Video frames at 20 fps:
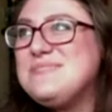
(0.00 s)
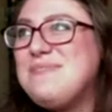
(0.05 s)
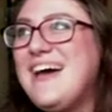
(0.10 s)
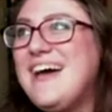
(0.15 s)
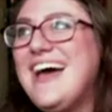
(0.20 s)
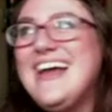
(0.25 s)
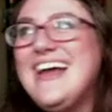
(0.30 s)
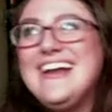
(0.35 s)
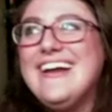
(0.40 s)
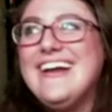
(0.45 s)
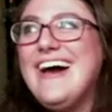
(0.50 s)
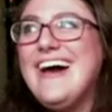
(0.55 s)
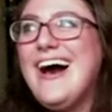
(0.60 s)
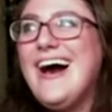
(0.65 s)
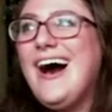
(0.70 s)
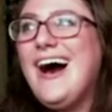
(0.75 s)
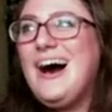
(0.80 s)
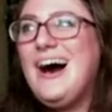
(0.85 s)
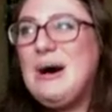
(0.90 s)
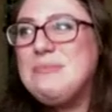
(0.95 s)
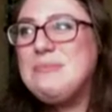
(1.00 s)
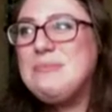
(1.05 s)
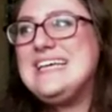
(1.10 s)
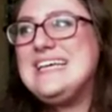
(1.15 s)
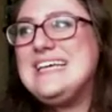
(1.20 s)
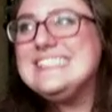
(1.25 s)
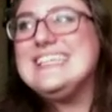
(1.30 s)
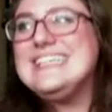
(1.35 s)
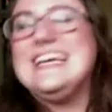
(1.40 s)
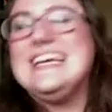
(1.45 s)
been
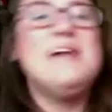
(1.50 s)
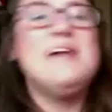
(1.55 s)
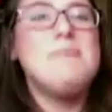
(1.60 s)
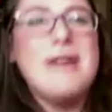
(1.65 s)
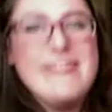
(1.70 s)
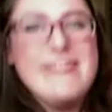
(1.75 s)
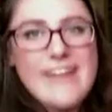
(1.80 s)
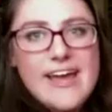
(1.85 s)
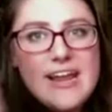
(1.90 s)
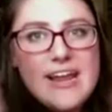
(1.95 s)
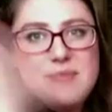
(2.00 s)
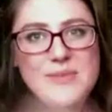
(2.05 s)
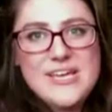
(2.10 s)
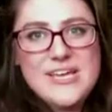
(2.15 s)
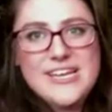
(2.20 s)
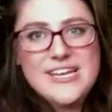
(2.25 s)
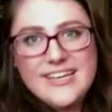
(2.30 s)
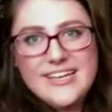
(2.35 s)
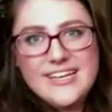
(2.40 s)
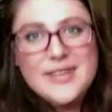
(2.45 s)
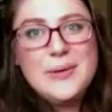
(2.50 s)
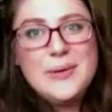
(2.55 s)
amazing, and by that I mean